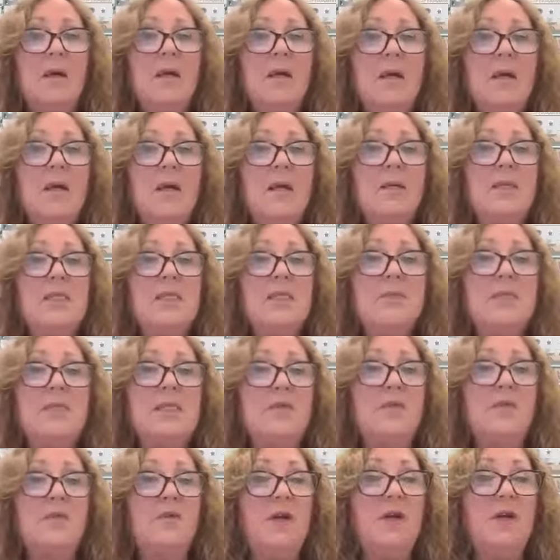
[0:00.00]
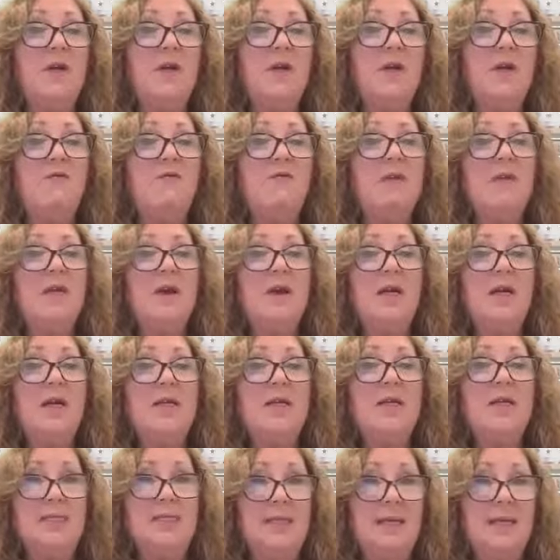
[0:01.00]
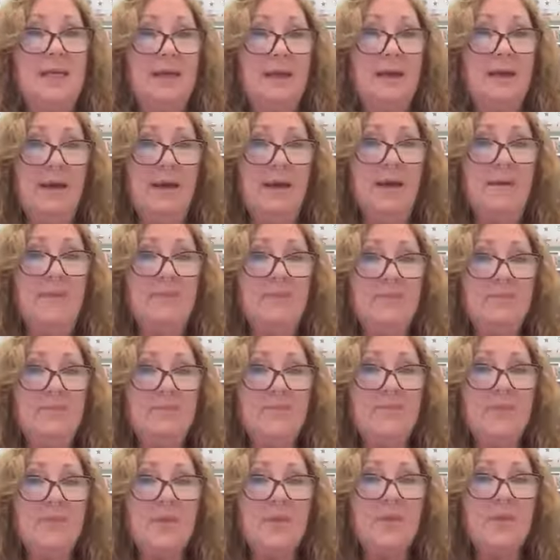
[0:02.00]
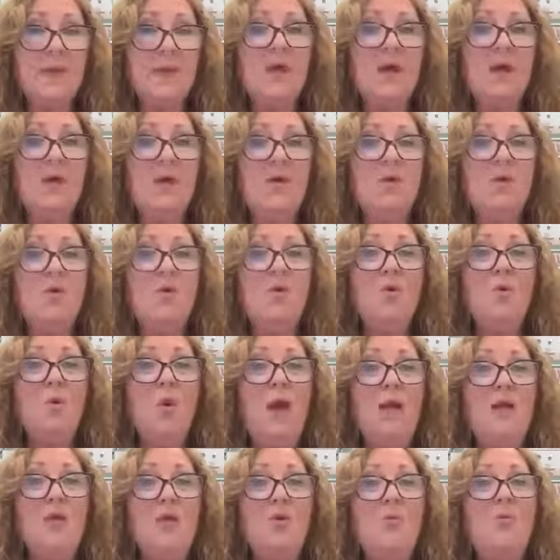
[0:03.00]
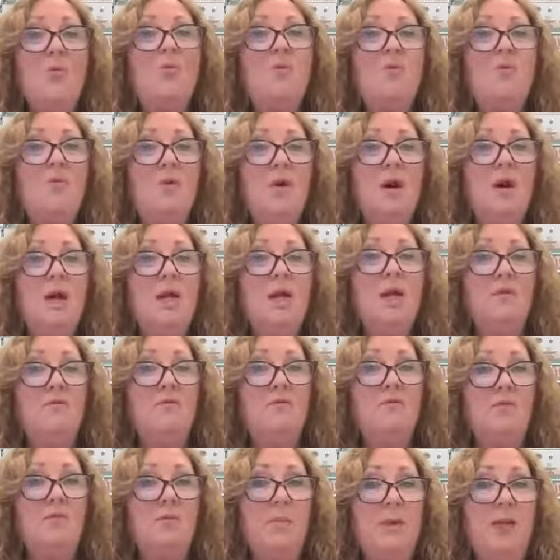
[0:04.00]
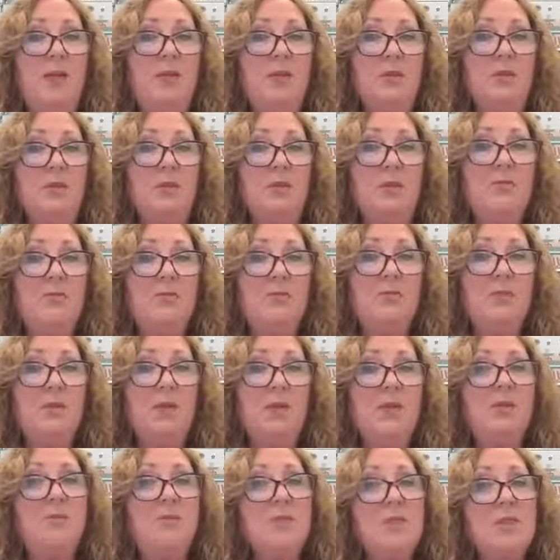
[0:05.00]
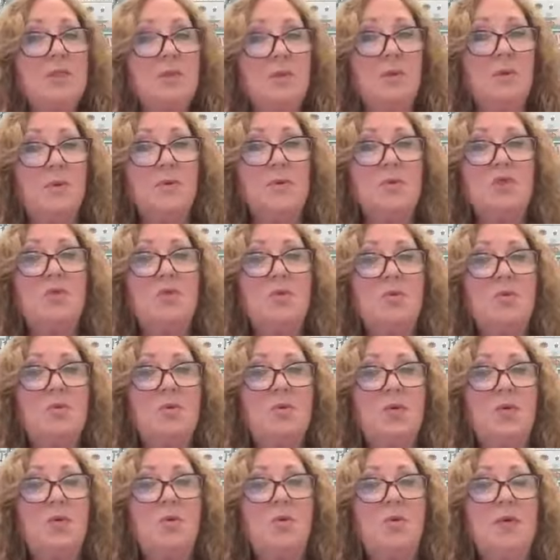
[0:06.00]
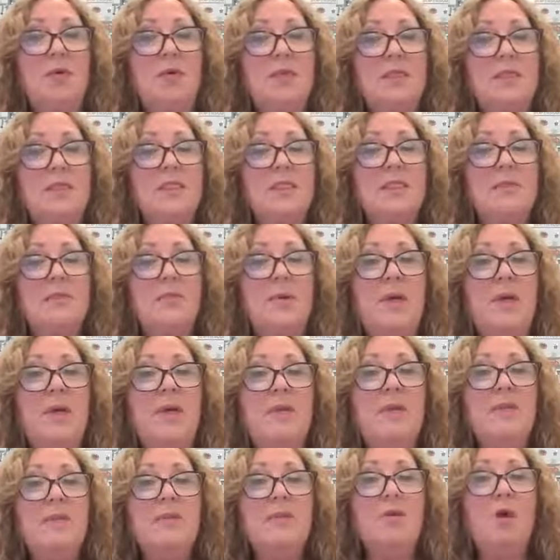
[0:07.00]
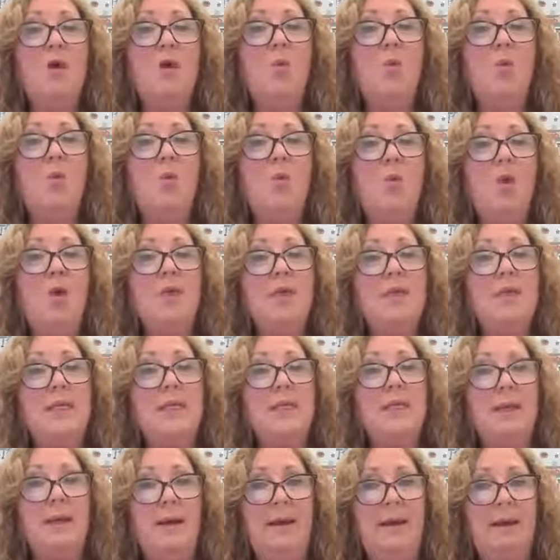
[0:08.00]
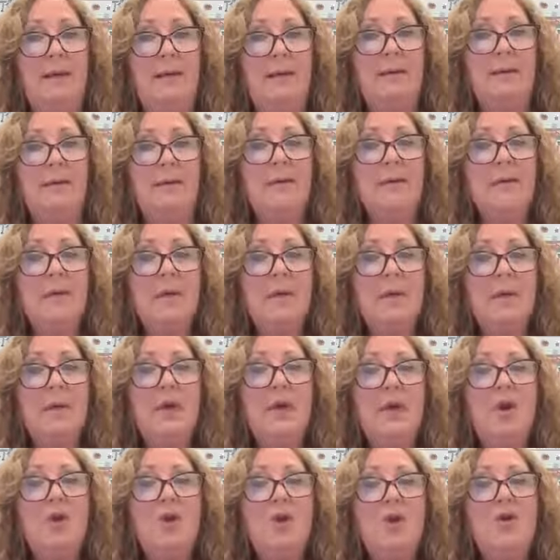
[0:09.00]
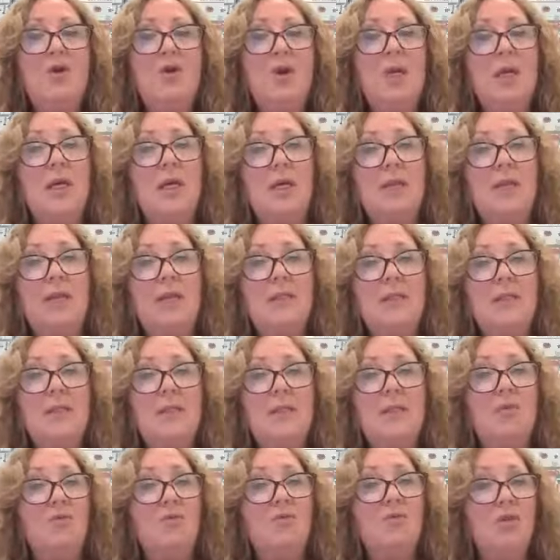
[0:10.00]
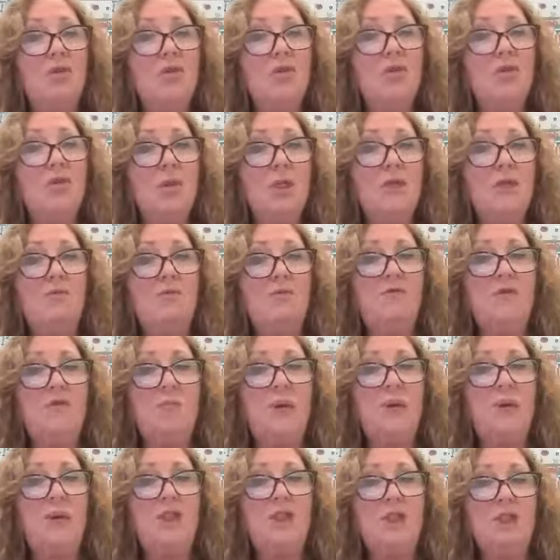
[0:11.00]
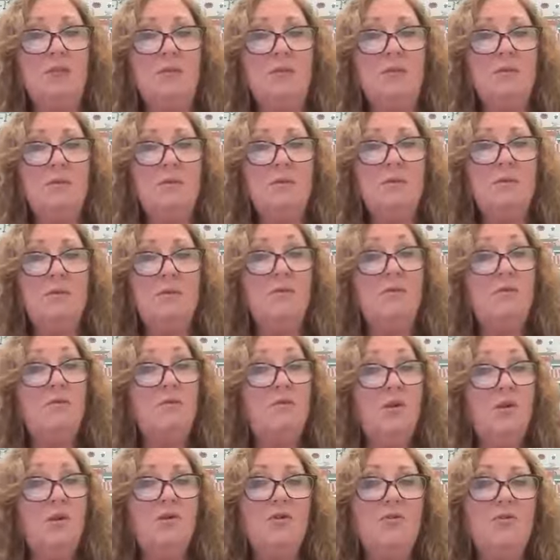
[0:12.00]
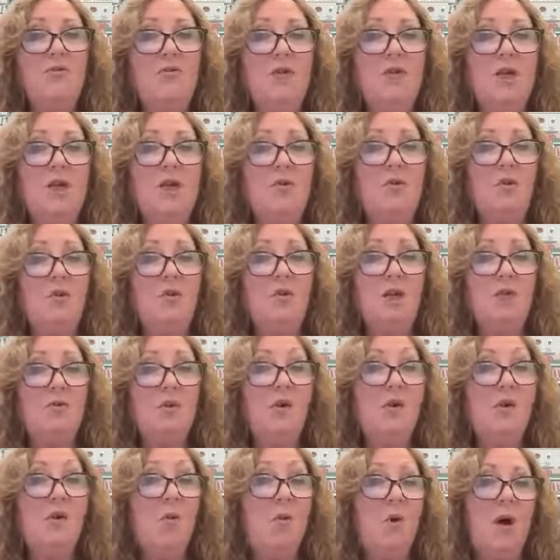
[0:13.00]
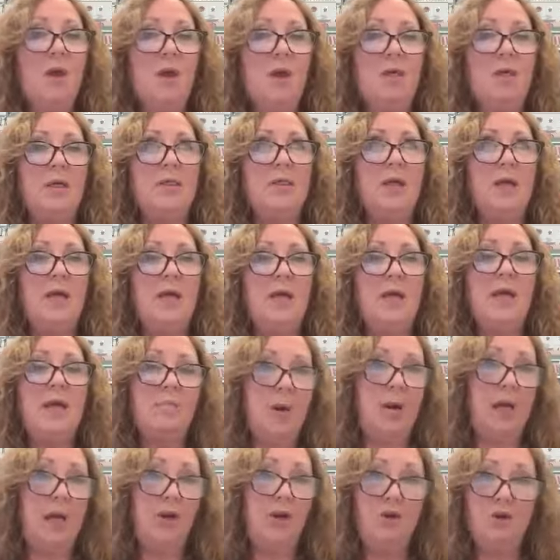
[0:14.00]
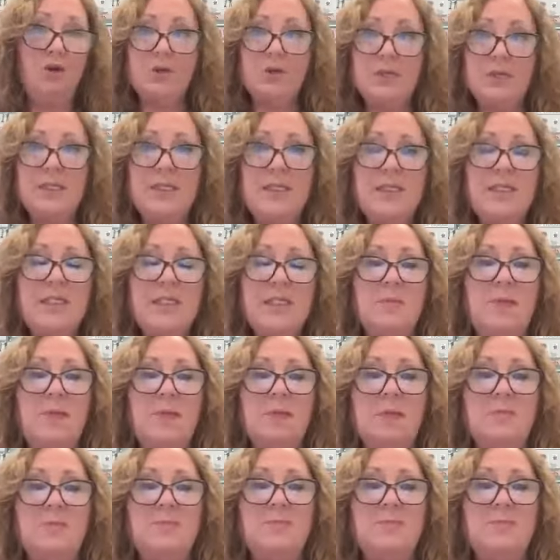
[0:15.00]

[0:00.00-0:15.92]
Now, specifically for 9CA, the way you provide information in response to a request depends on what and how you collected and recorded information, verified it where required, and made your assessment.